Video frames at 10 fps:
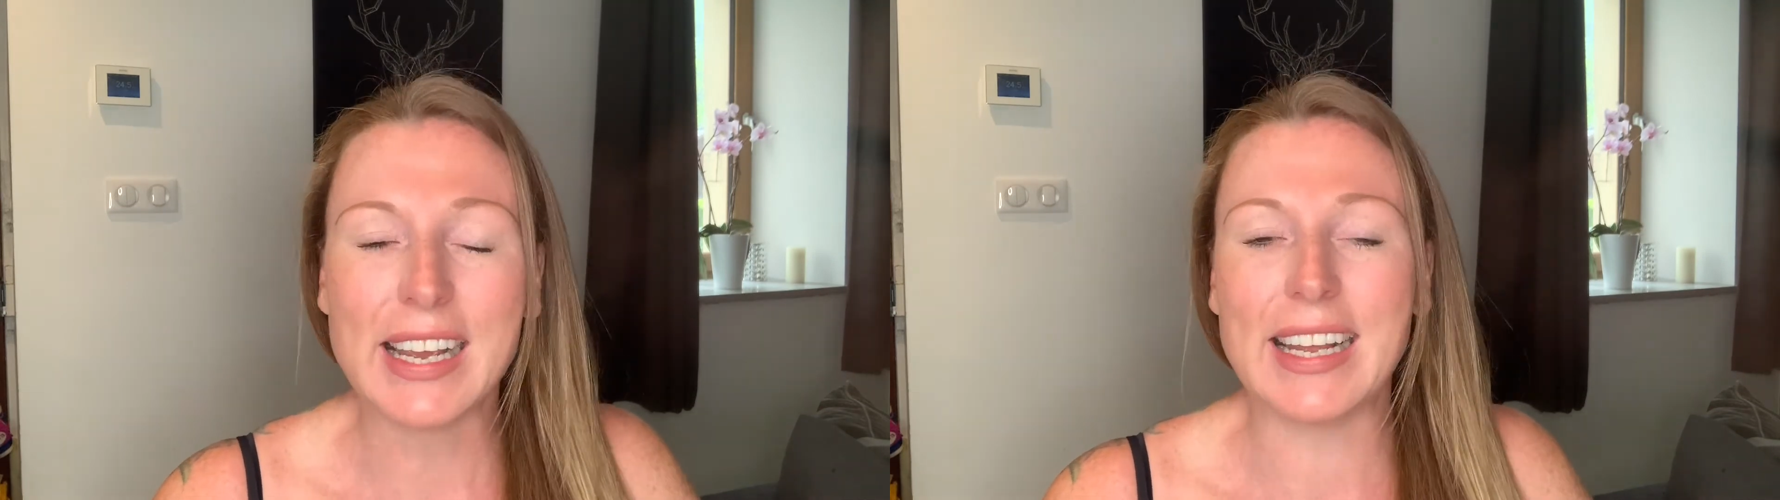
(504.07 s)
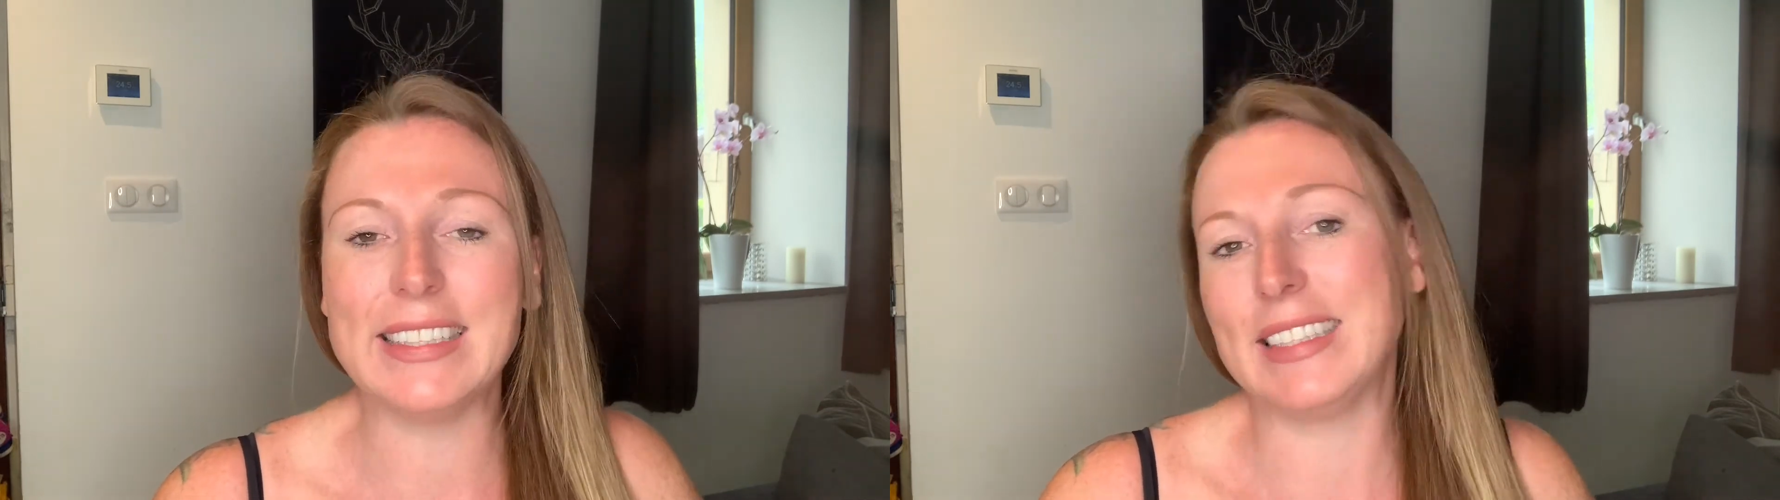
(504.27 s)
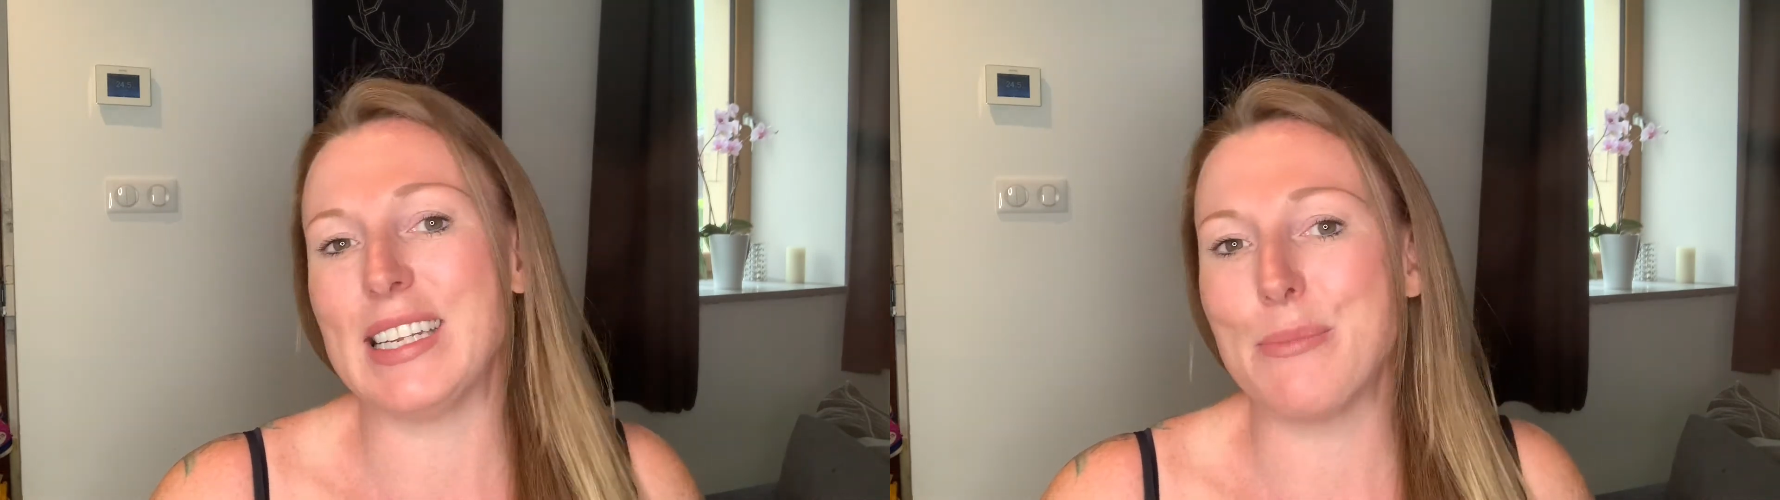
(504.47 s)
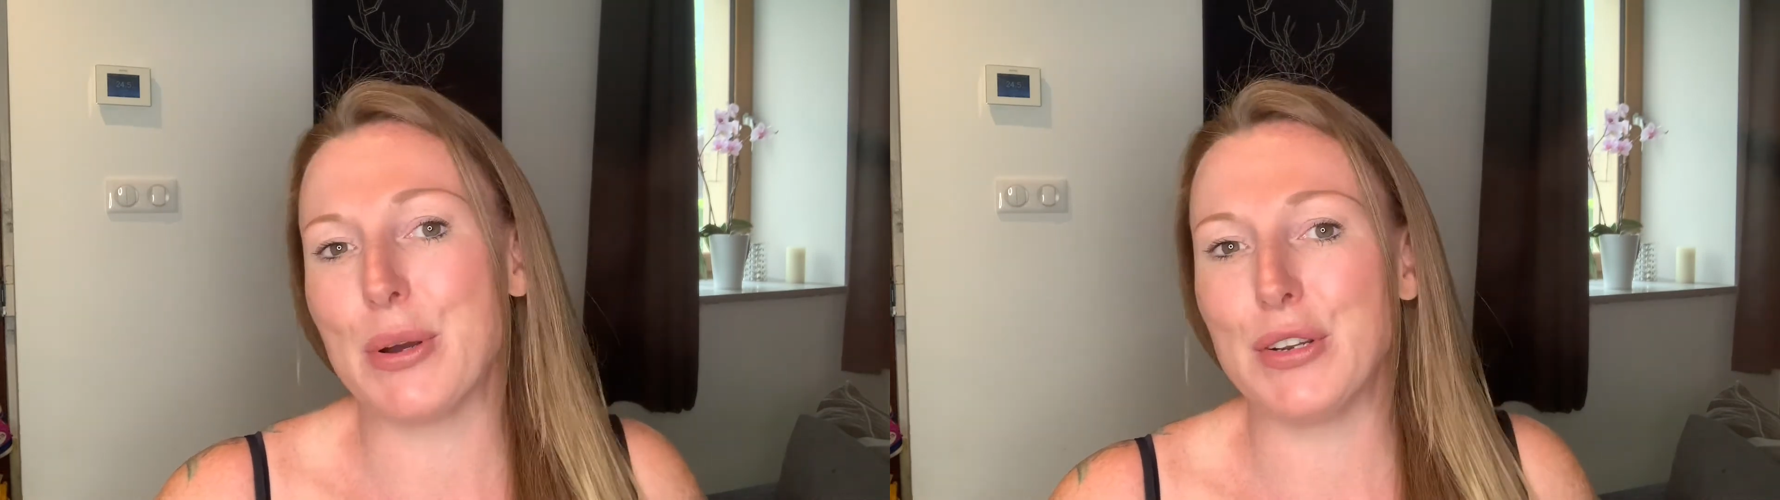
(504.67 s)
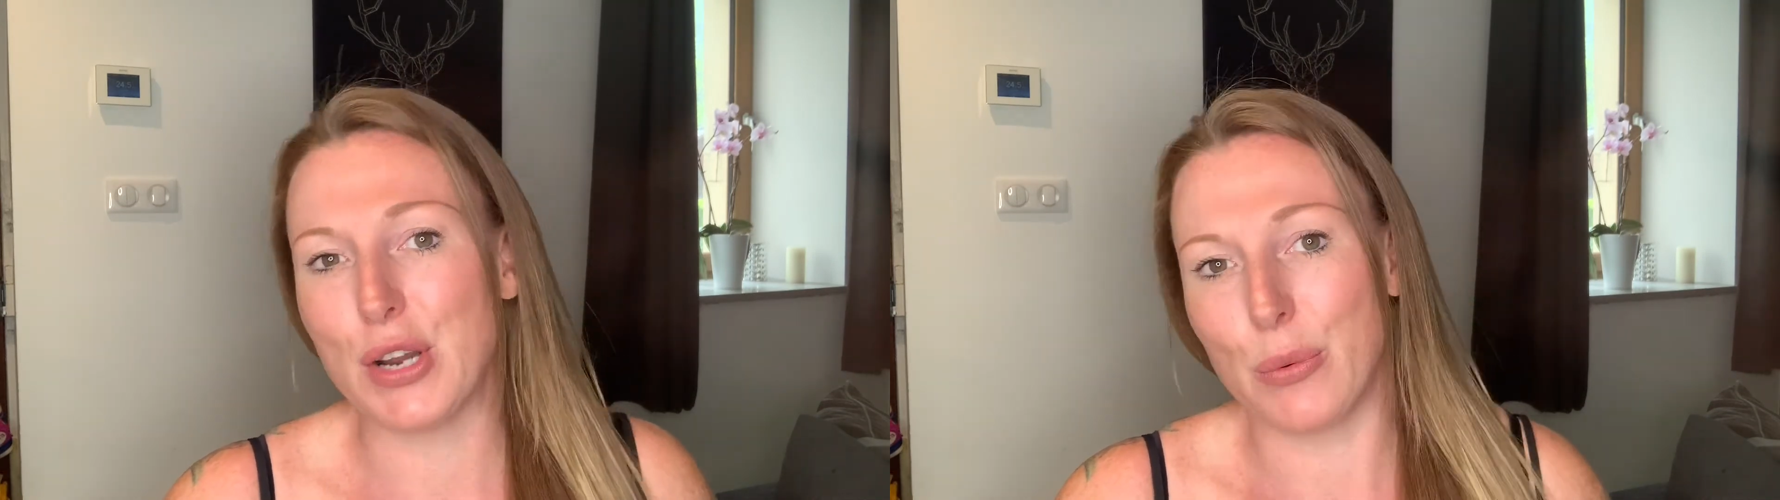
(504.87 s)
and
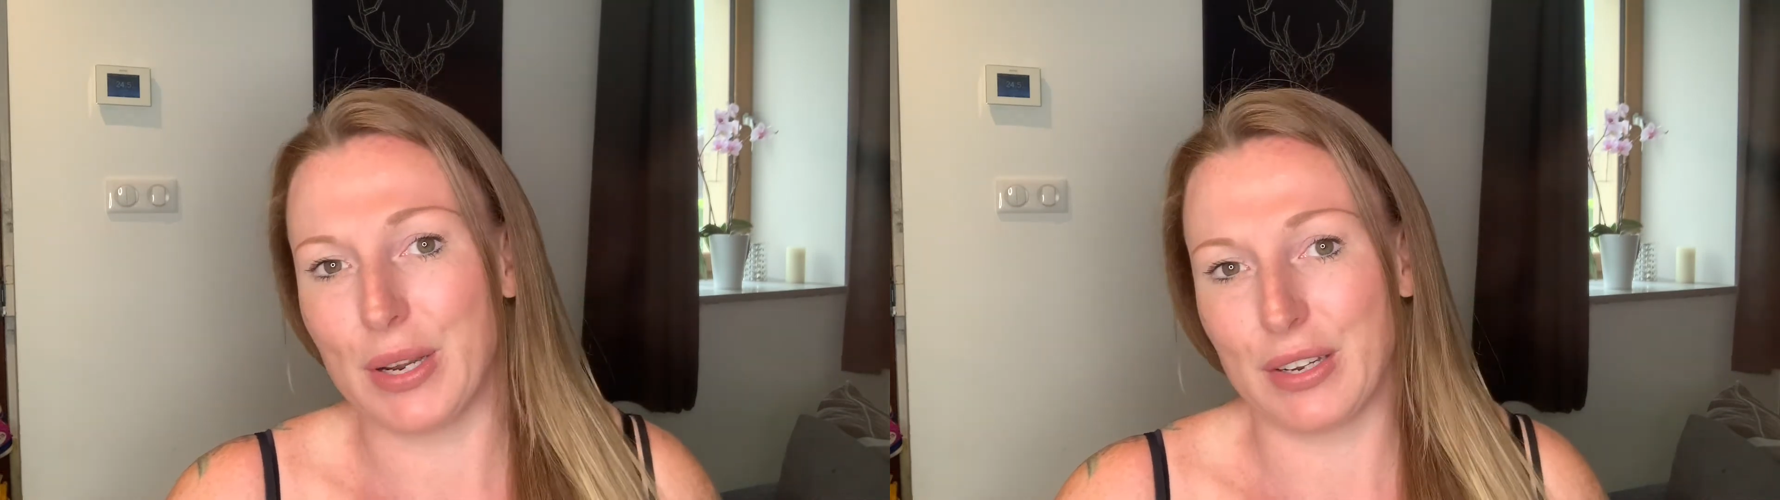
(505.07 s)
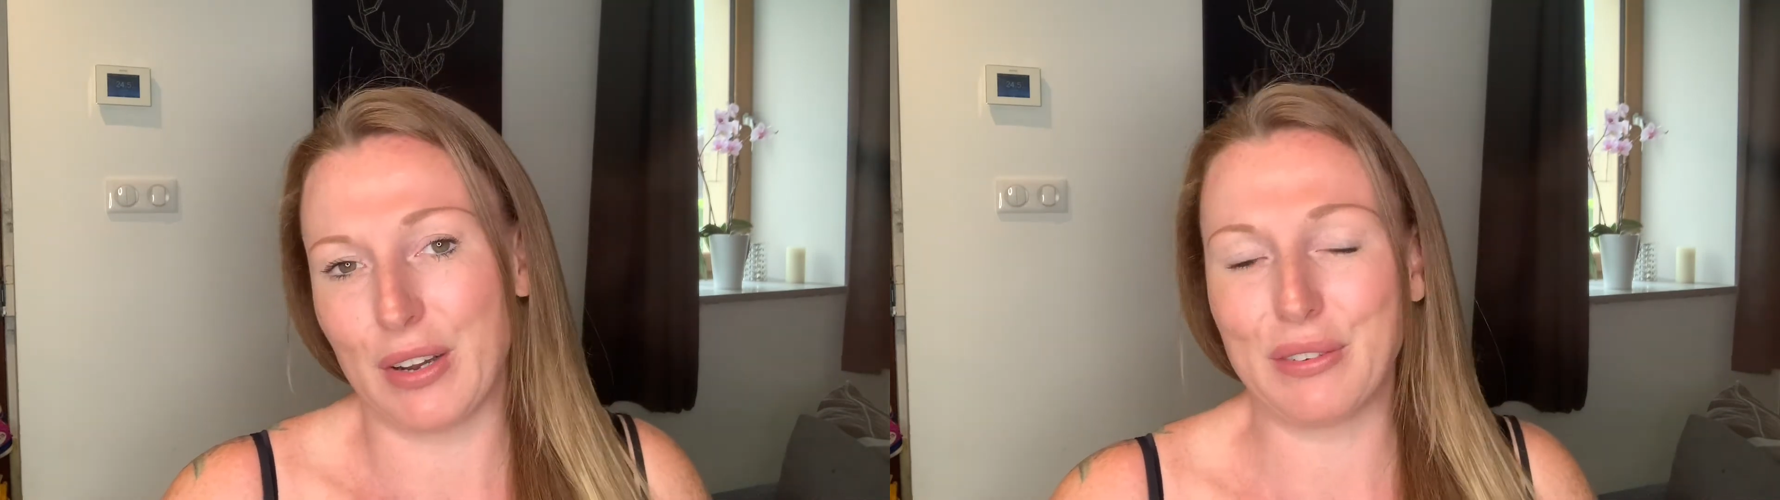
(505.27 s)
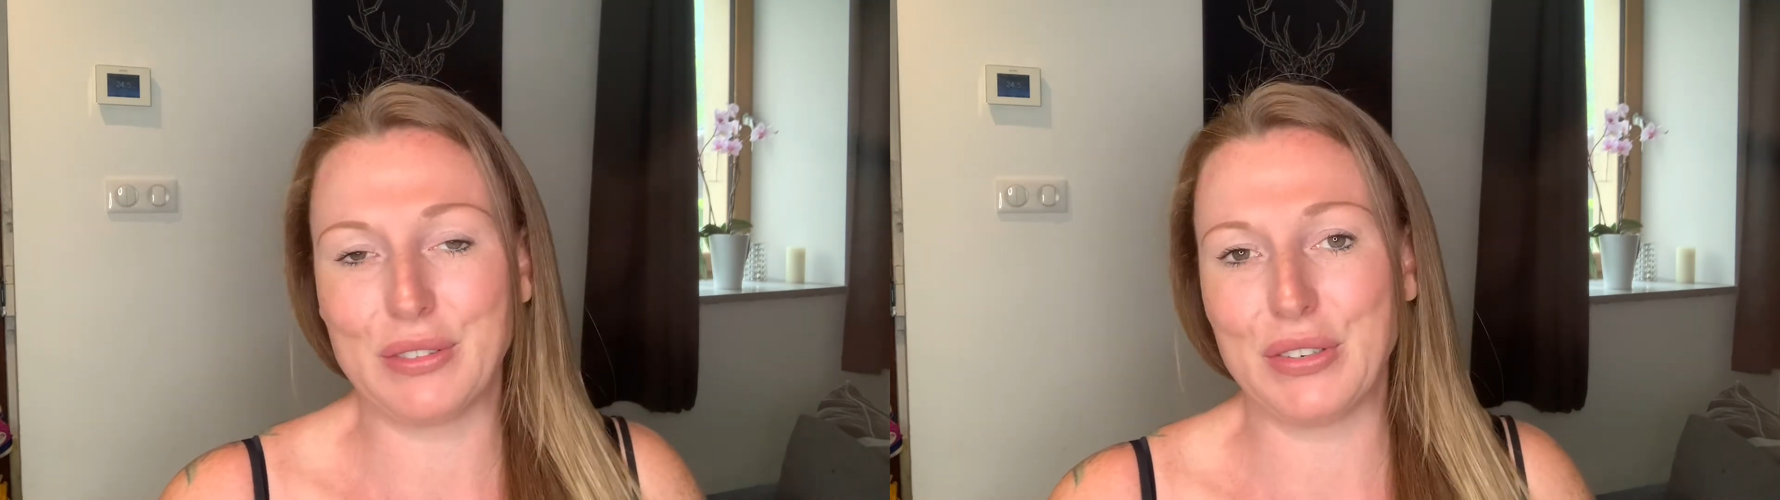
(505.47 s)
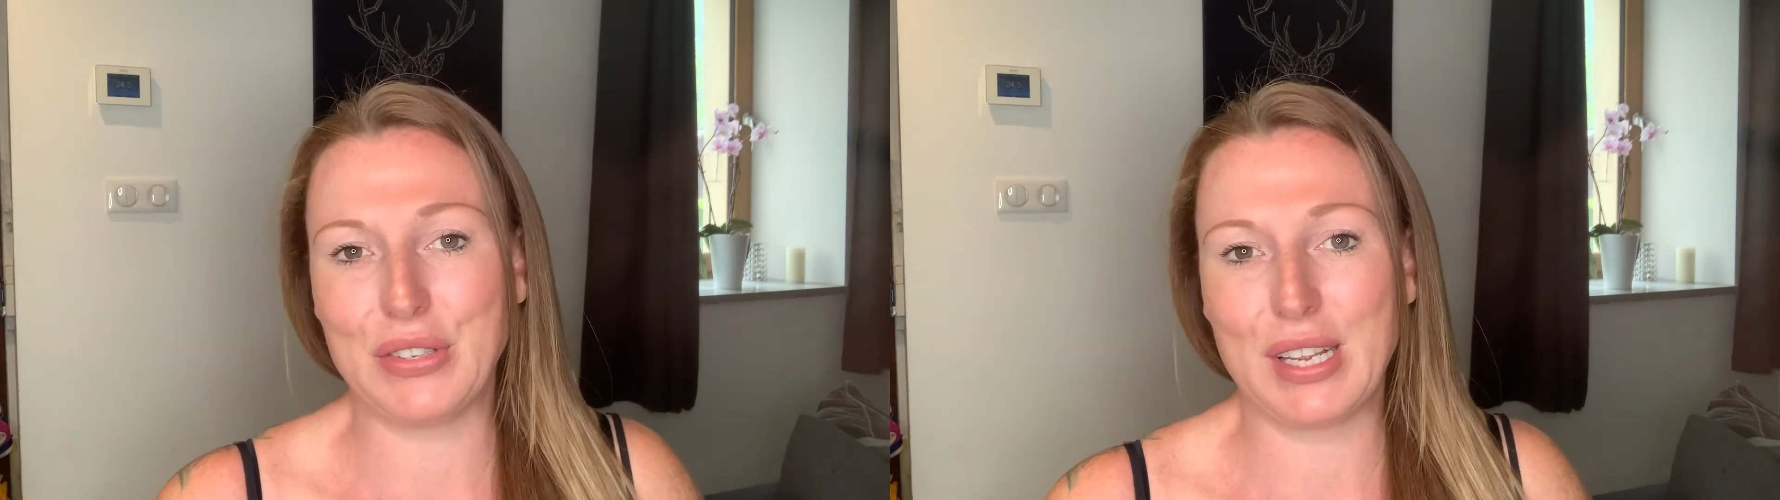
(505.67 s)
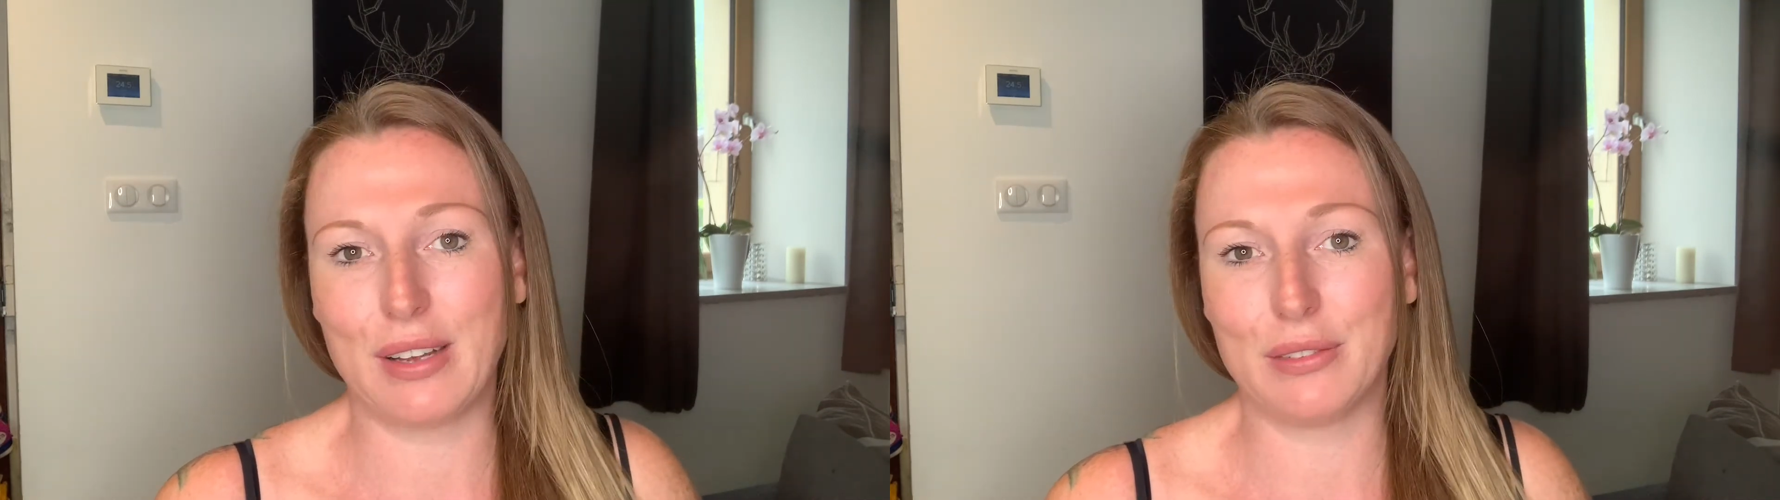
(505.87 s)
deeper knowing of
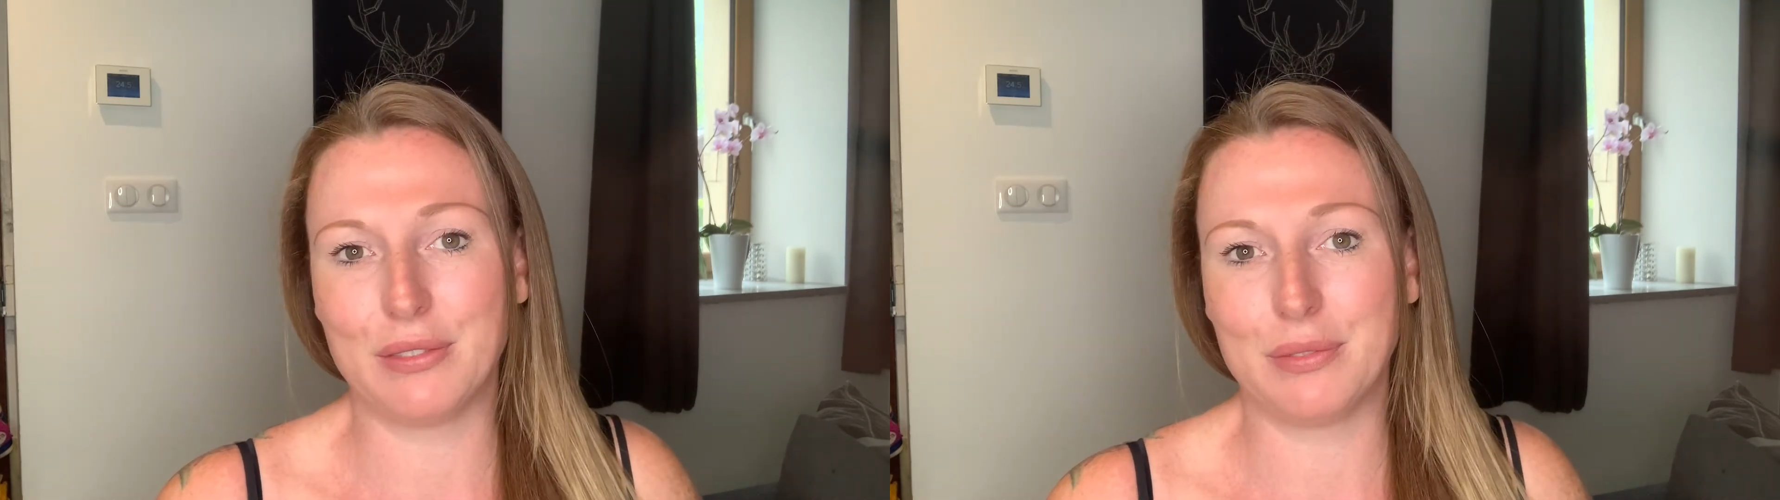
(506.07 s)
yourself.